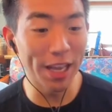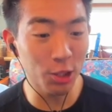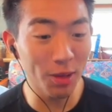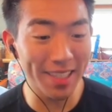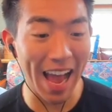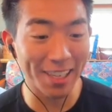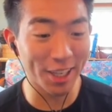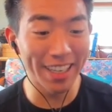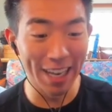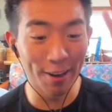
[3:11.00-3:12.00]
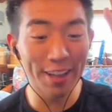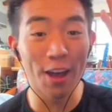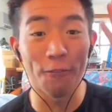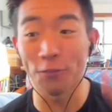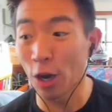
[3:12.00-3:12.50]
This was actually literally
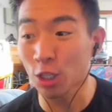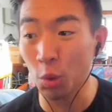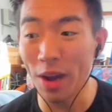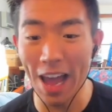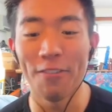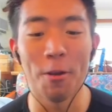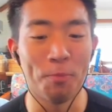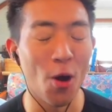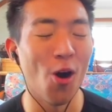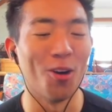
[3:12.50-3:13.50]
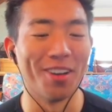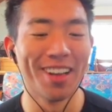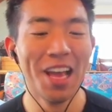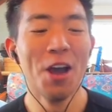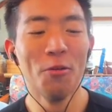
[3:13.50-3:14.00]
the first one ever pulled.
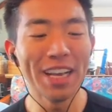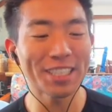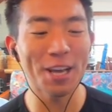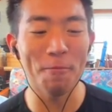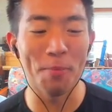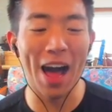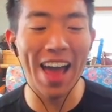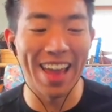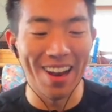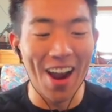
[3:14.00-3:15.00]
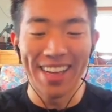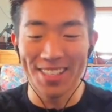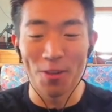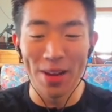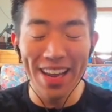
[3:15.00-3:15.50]
We should buy it. All right,
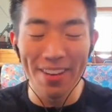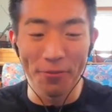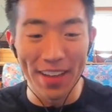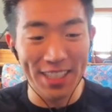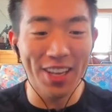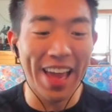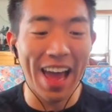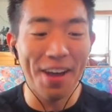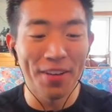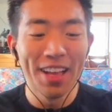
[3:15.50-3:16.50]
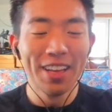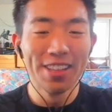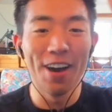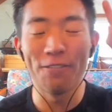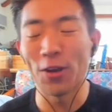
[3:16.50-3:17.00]
so we officially have
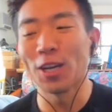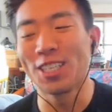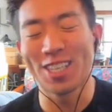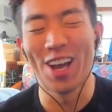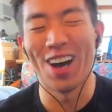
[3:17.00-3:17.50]
the first